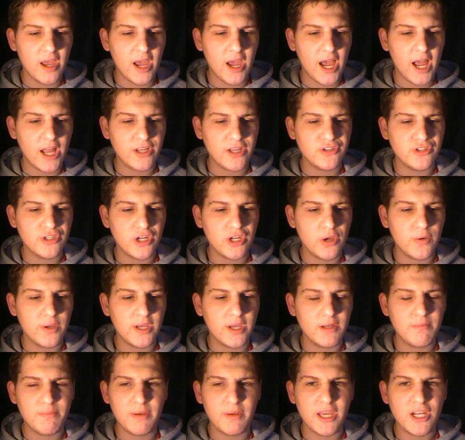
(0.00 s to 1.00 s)
And, you know,
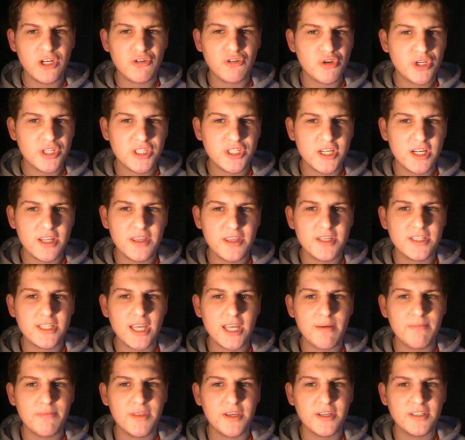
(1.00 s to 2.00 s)
he'd be interested in the
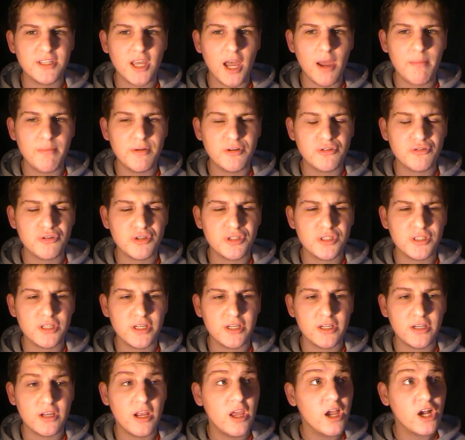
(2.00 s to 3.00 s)
same things I'm
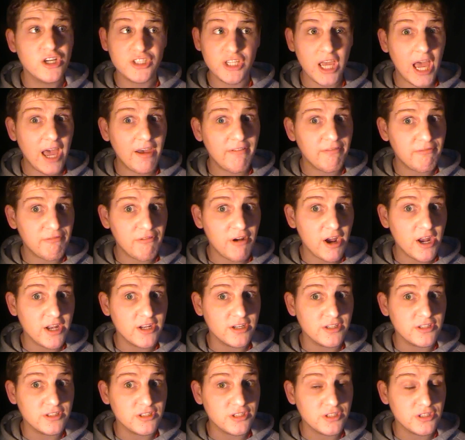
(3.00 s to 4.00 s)
interested in. Because I have
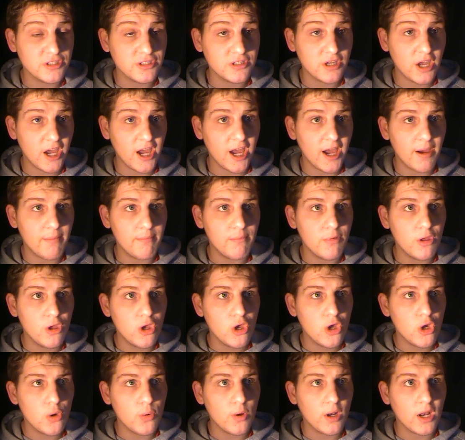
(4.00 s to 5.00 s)
friends
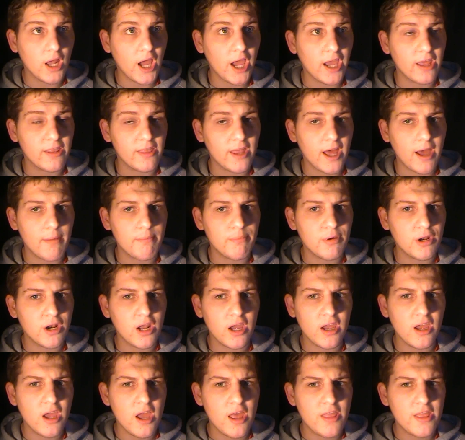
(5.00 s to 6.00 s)
who are like that,
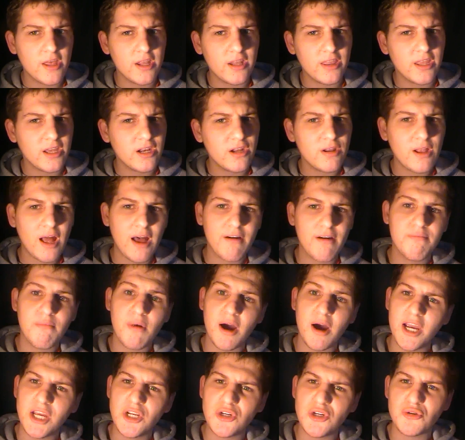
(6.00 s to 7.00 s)
but they don't have
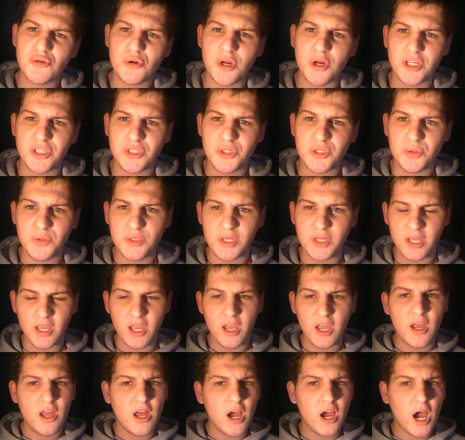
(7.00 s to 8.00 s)
my interests, you see.
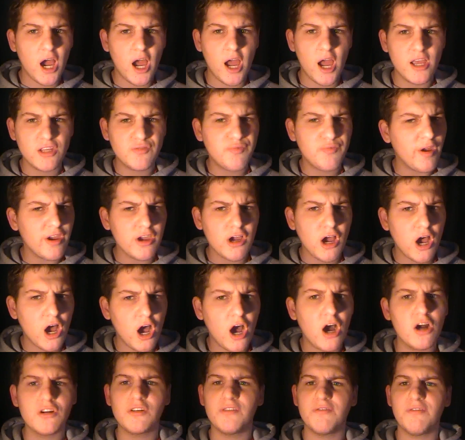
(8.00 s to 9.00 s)
It's very
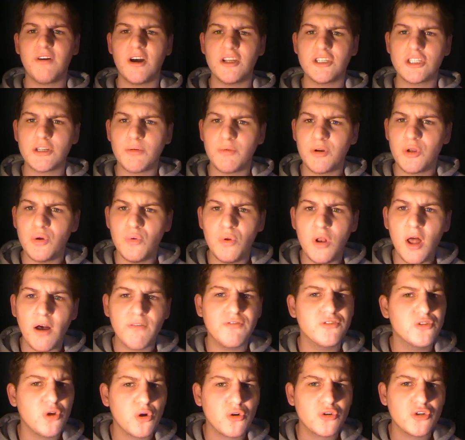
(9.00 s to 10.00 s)
hard to find someone who
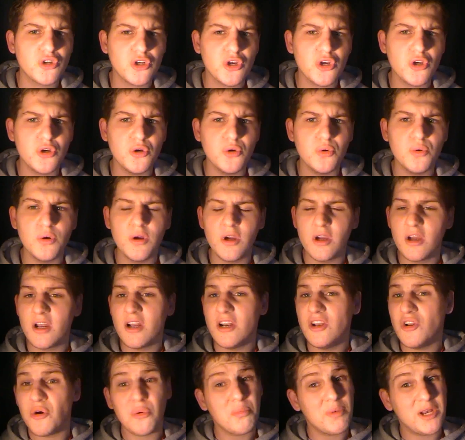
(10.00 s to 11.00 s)
loves Doctor Who.
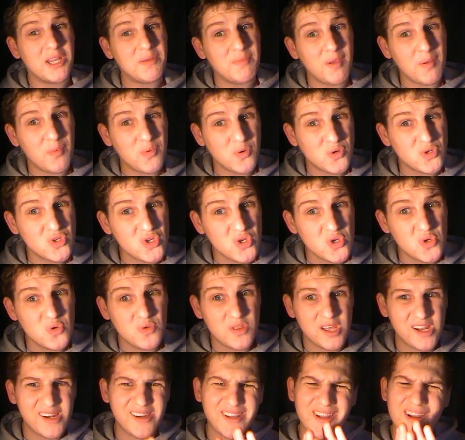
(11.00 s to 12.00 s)
Not many people
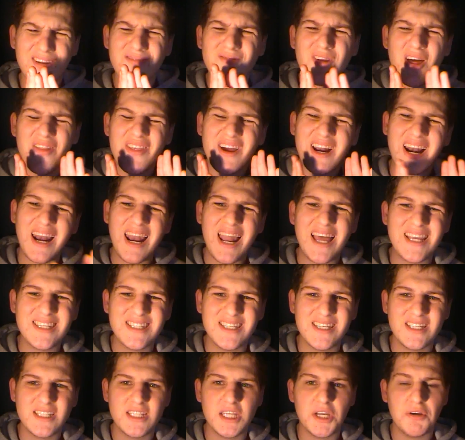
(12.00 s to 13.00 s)
do. They don't like the
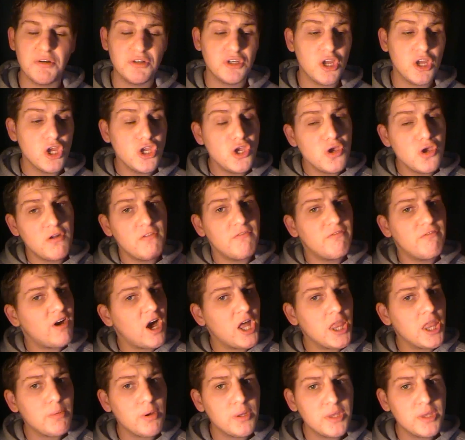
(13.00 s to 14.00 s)
classic series. You can
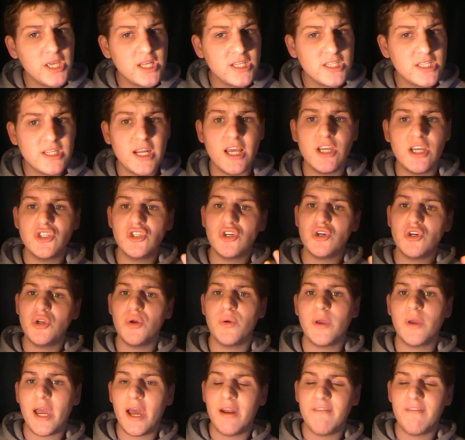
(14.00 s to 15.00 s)
find them on the internet. Sure
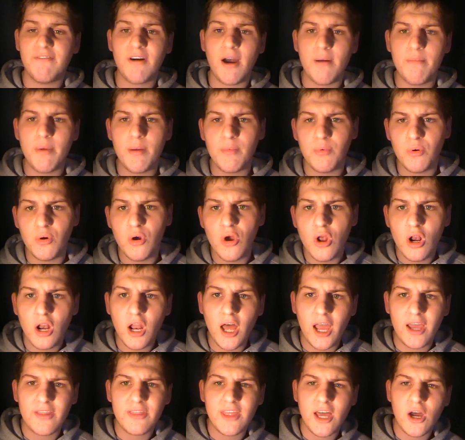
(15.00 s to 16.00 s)
you can find people
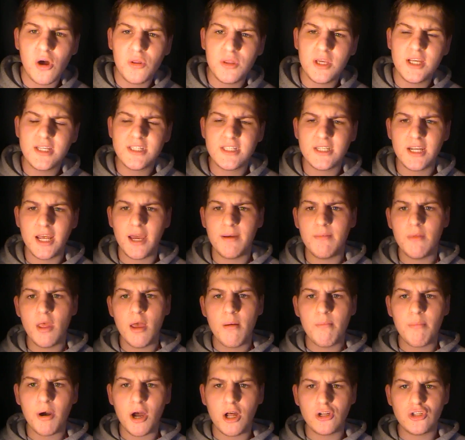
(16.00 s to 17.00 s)
like that on the internet.
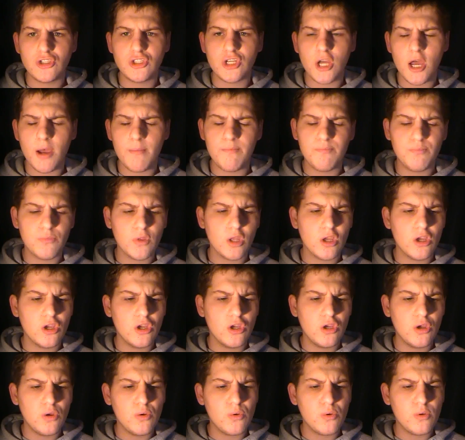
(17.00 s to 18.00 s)
But
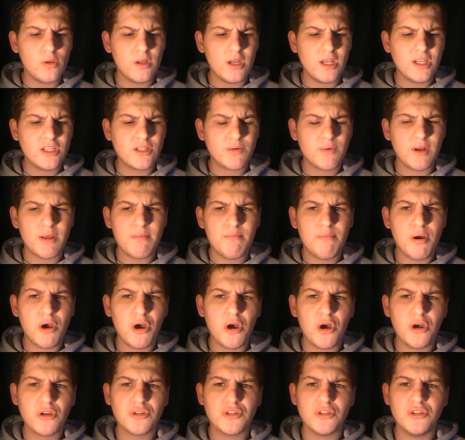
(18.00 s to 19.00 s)
you need someone in
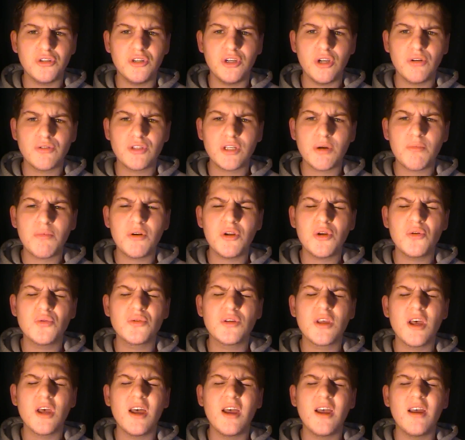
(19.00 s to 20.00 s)
person, you know, someone
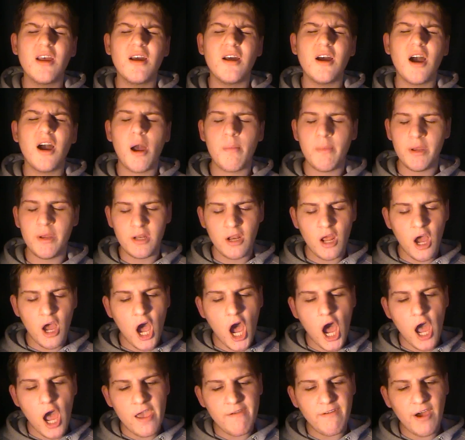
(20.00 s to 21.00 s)
who's... I mean,
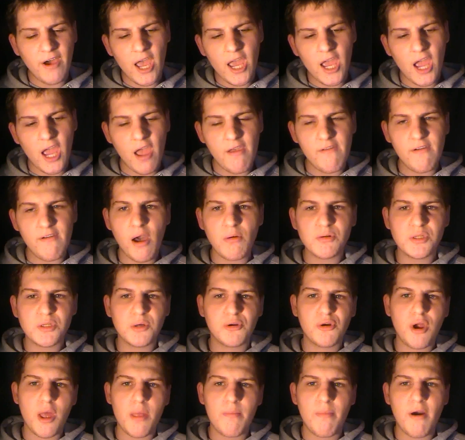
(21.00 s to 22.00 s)
if I were
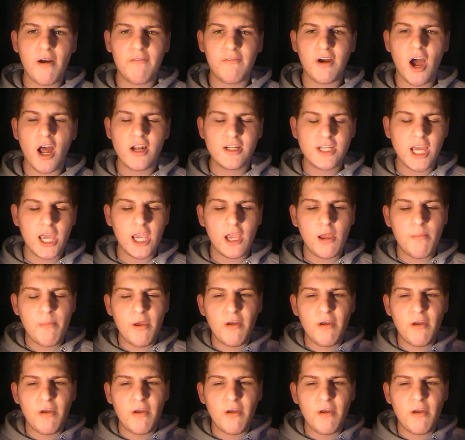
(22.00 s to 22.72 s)
to create the perfect... I'd take